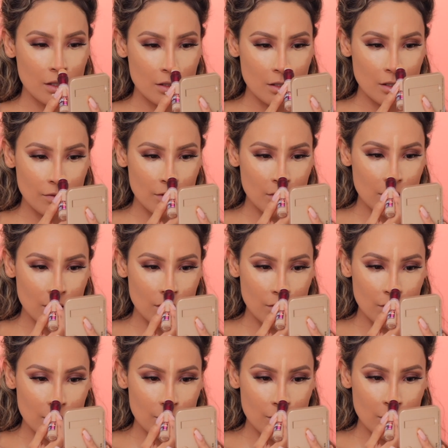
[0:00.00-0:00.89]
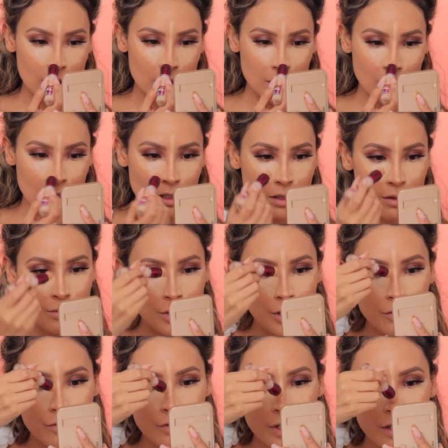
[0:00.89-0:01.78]
This stuff has always been like
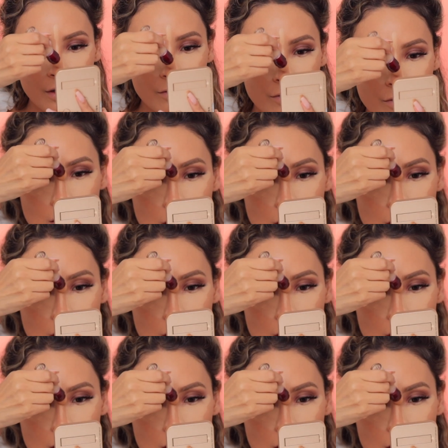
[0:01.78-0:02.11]
my fave